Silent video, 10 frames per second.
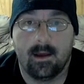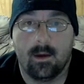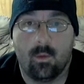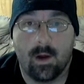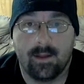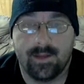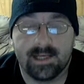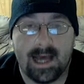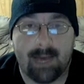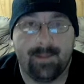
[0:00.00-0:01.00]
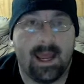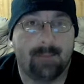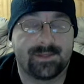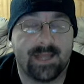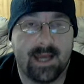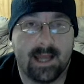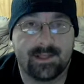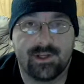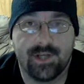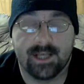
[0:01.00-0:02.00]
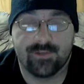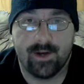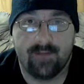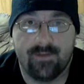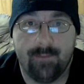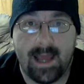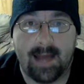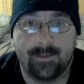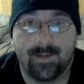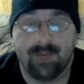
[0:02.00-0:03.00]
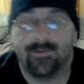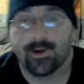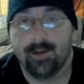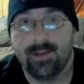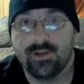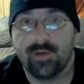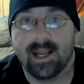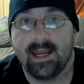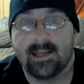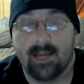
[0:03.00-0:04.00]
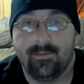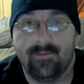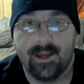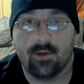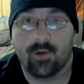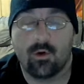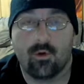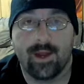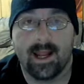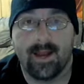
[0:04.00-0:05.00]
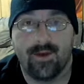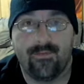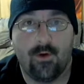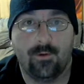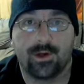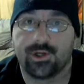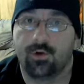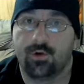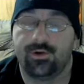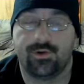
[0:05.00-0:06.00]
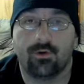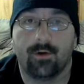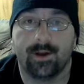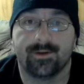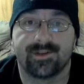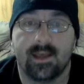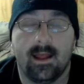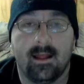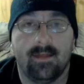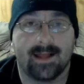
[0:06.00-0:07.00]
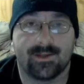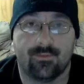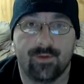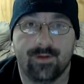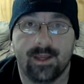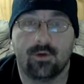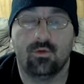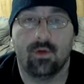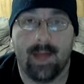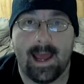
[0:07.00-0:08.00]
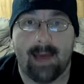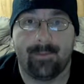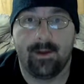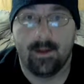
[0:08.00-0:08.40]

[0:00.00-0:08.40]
one of the top apps that I'd suggest right off the bat, but if you're going to be doing any type of video recording on your phone to show tutorials, that's a really cool app.